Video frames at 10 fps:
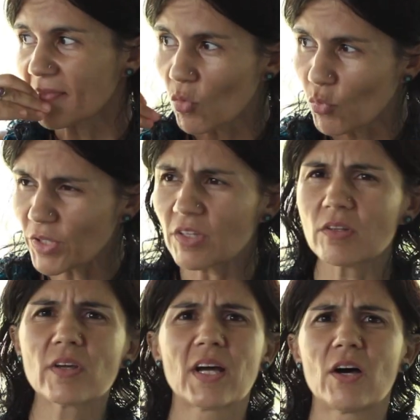We
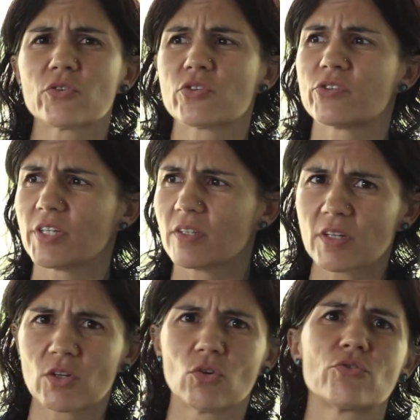did the counseling,
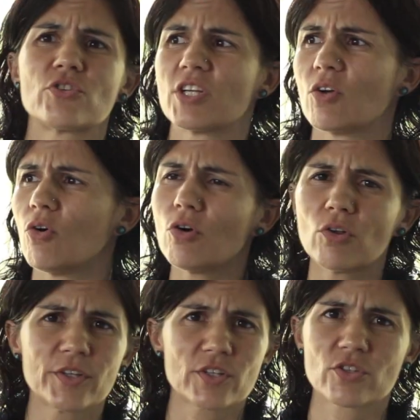the coaching,
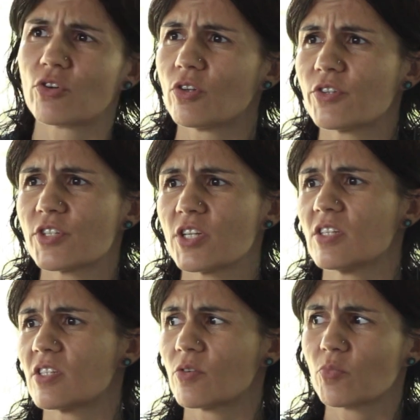all the
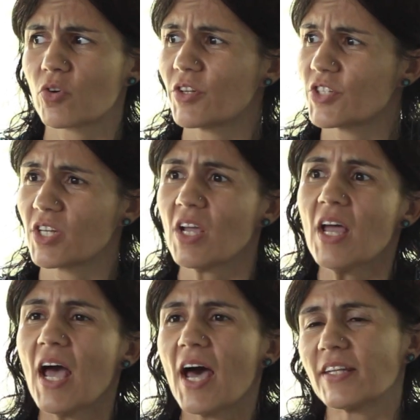astrologies, the numerology,
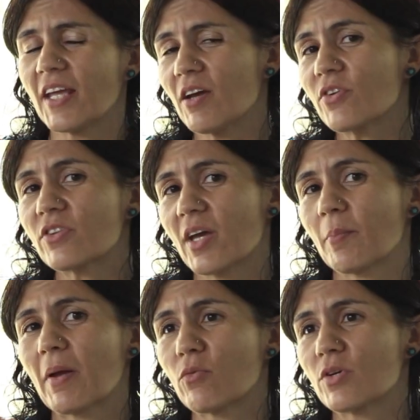and every
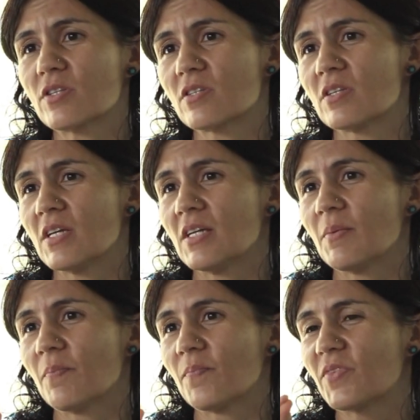time I was
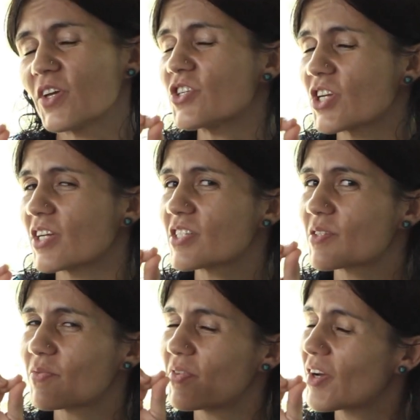touching a
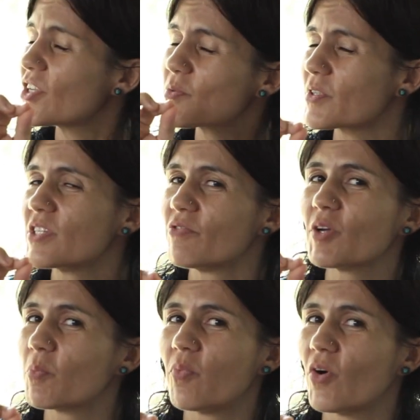very
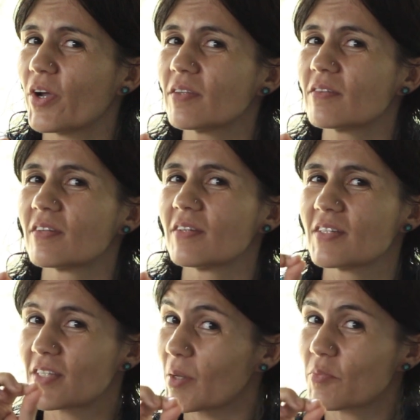specific
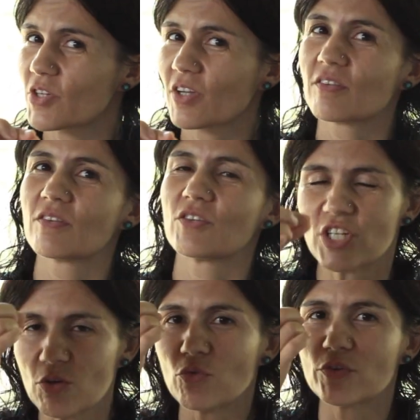subject,
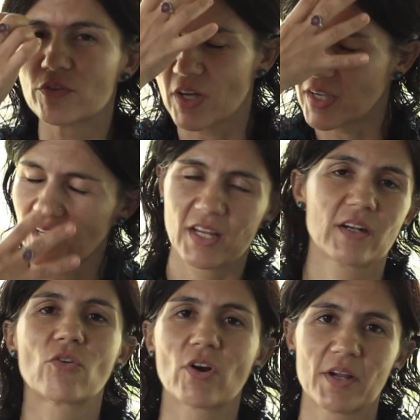she would again
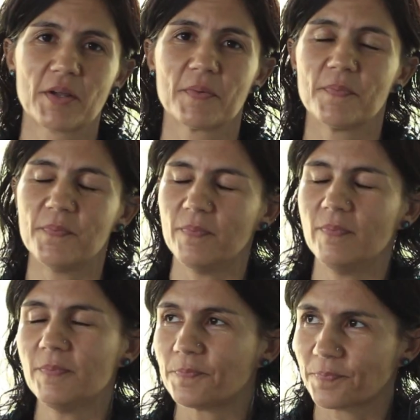cry.
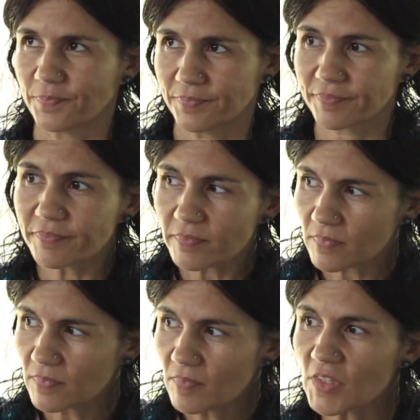
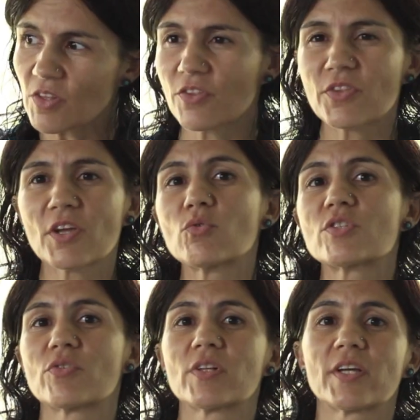The thing
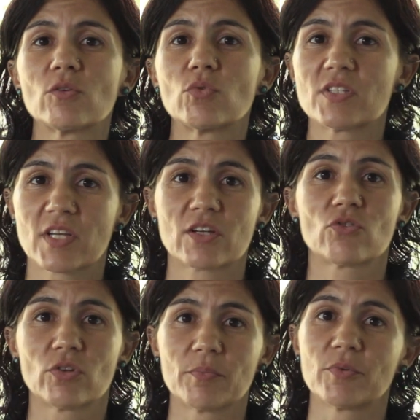was related with
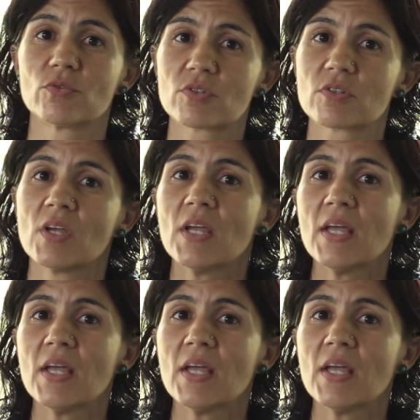sexual abuse.